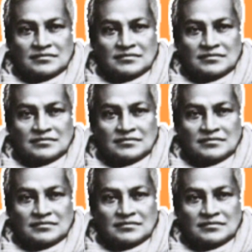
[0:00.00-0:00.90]

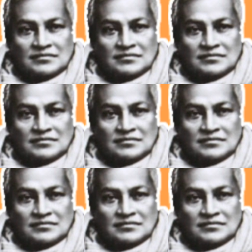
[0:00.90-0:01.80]

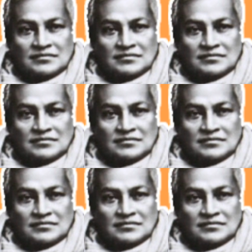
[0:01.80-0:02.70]

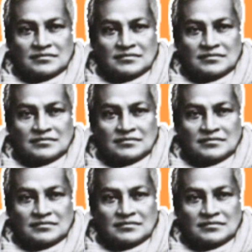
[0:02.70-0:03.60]

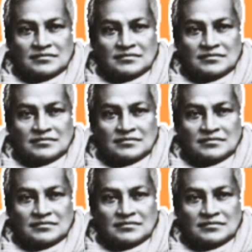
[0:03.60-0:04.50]

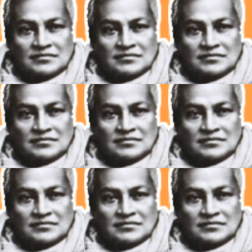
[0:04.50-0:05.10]
The face doesn't move, so there is nothing to read.